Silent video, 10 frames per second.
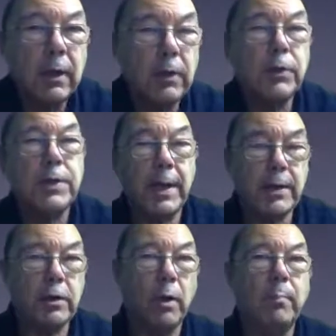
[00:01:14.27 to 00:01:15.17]
you'll say it's
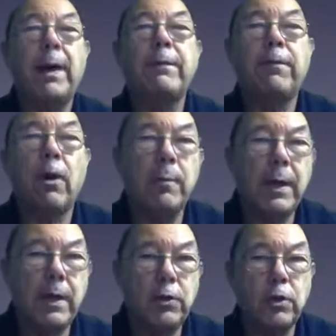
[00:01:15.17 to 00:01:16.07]
got bad
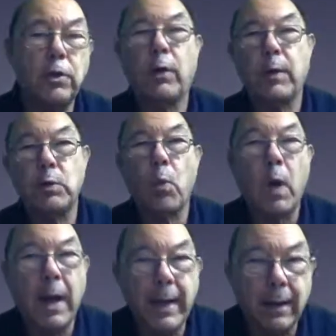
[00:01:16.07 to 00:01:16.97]
formation or it's
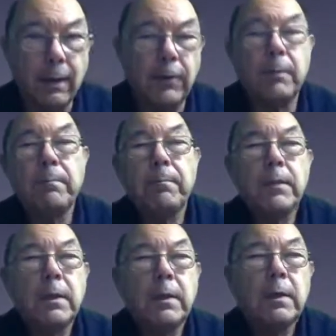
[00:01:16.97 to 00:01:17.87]
wild.
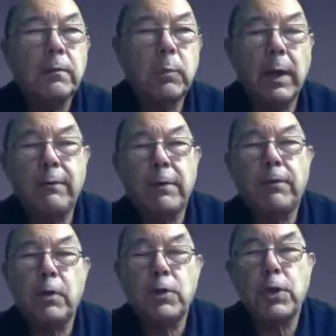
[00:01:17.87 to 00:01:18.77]
We have
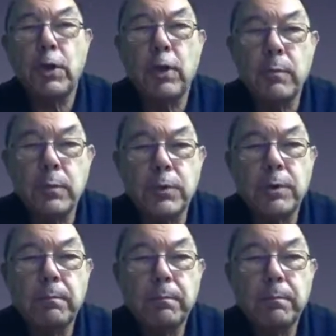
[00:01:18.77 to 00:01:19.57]
different terms.